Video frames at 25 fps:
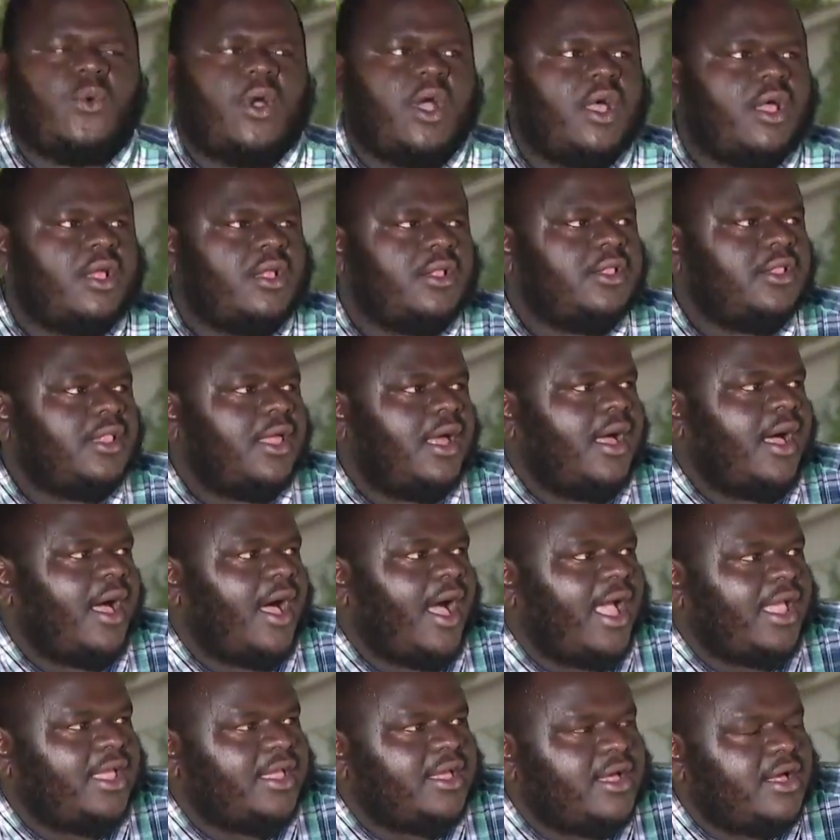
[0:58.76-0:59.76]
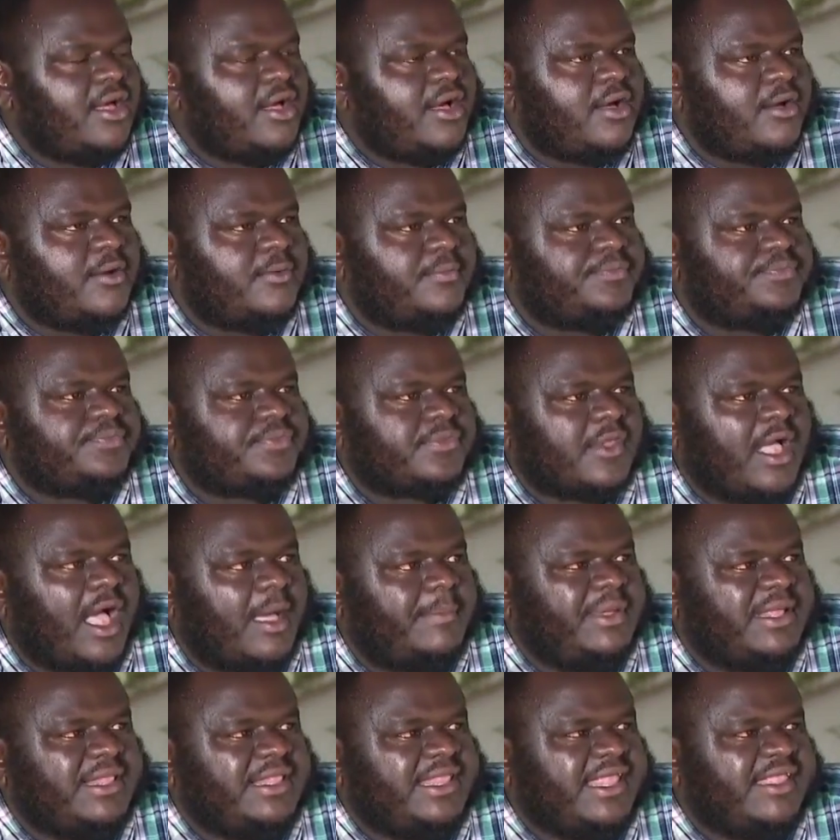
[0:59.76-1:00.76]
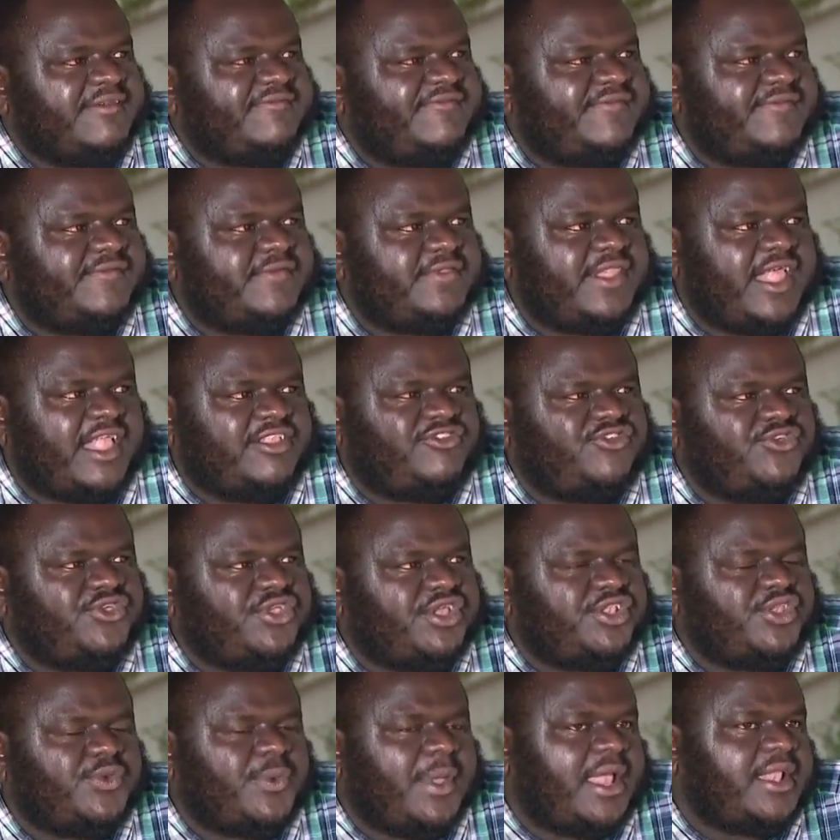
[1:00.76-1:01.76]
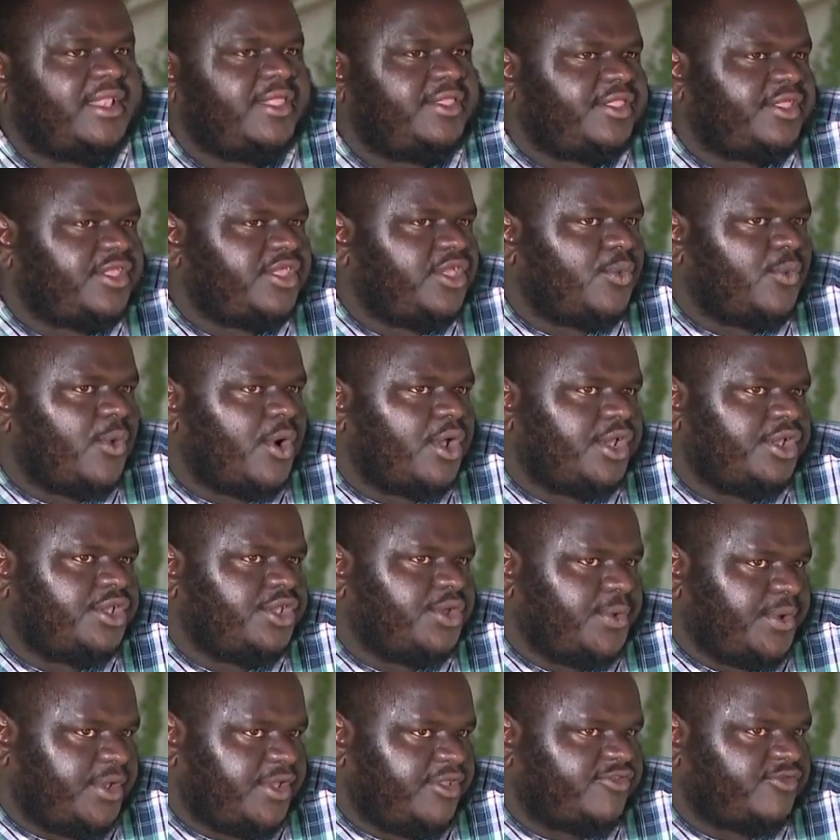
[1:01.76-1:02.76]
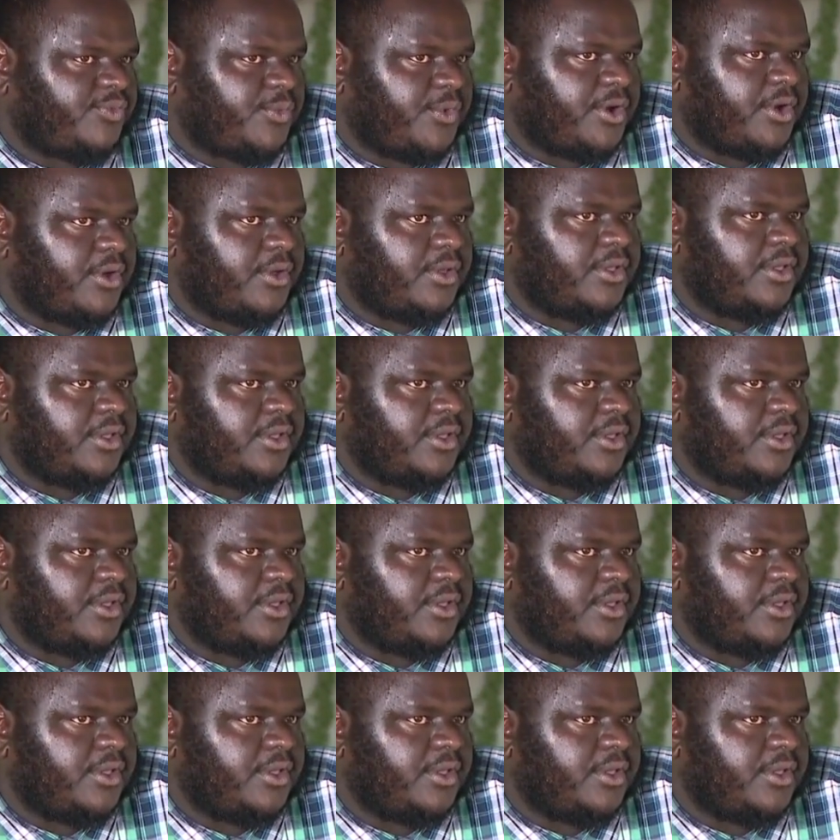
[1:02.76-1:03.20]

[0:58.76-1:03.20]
Well, I um, I believe that you can do anything you want to do in this world.